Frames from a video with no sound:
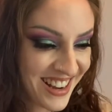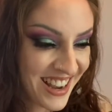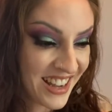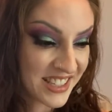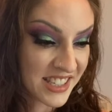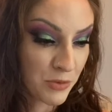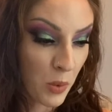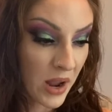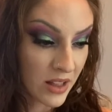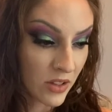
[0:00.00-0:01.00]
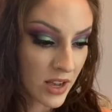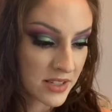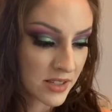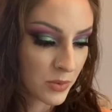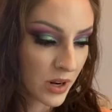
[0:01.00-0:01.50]
It's way less
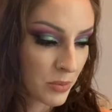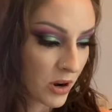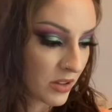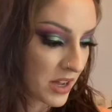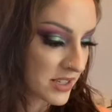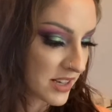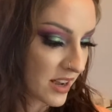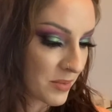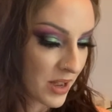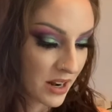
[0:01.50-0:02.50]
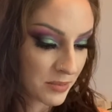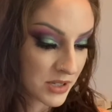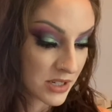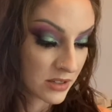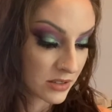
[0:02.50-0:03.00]
than what I brought last time, and I'm
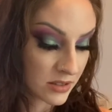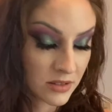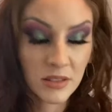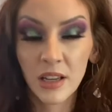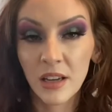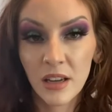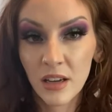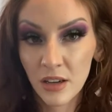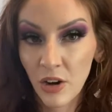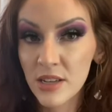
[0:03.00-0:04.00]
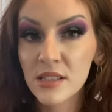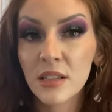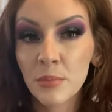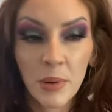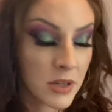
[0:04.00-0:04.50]
still like a
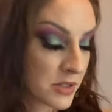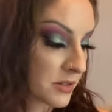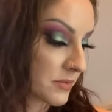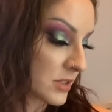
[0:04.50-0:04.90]
crazy person.